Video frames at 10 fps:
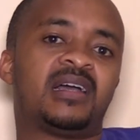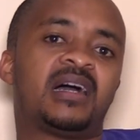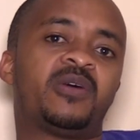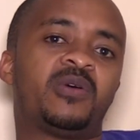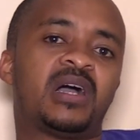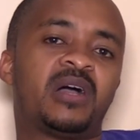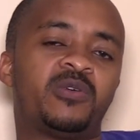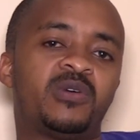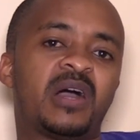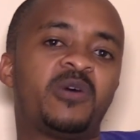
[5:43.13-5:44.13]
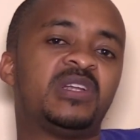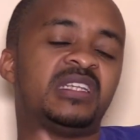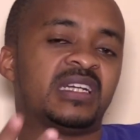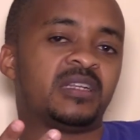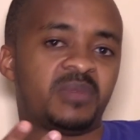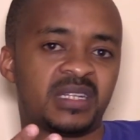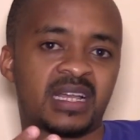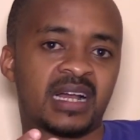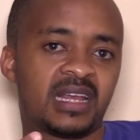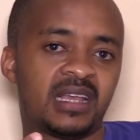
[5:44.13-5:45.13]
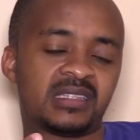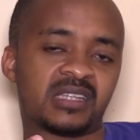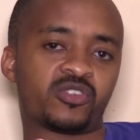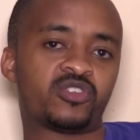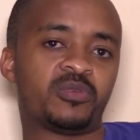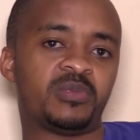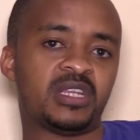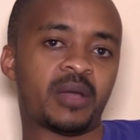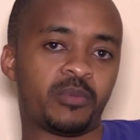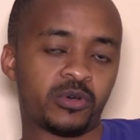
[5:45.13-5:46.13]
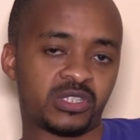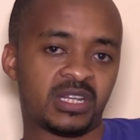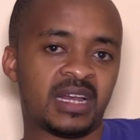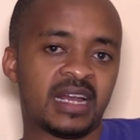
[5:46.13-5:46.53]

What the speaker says: how recent basically is a social media post,